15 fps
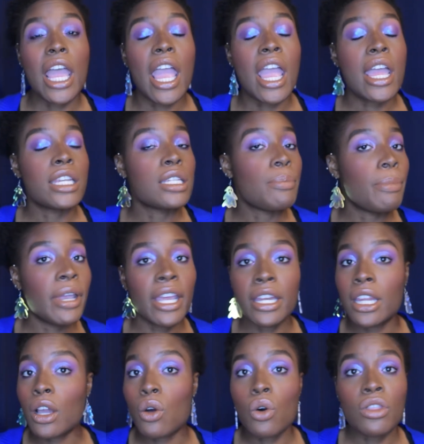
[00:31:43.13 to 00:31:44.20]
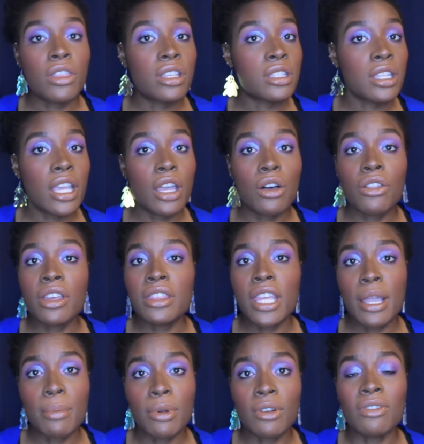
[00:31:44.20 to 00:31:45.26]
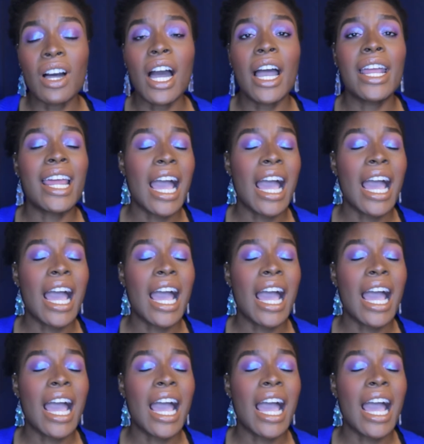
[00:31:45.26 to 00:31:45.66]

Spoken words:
And depending on the sale that they provide,